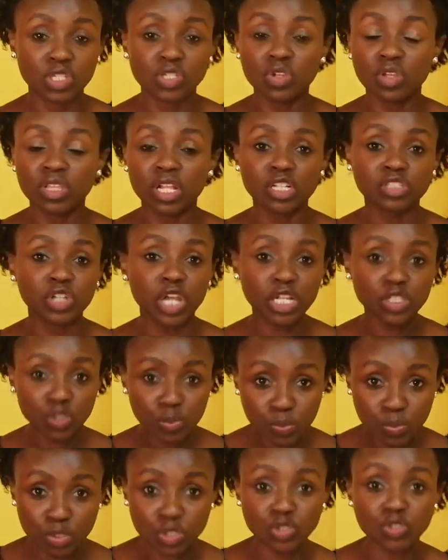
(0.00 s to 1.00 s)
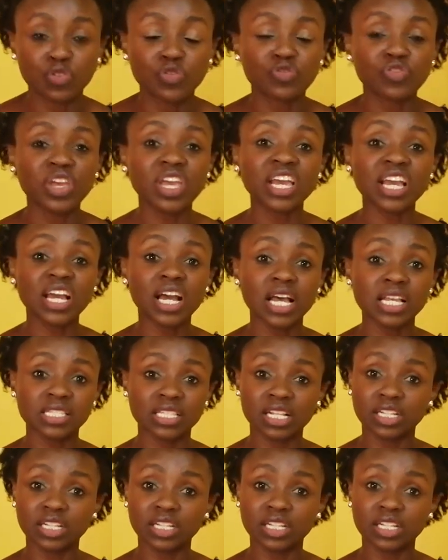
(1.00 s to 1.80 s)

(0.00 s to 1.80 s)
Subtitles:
So they'll try to put your fingers,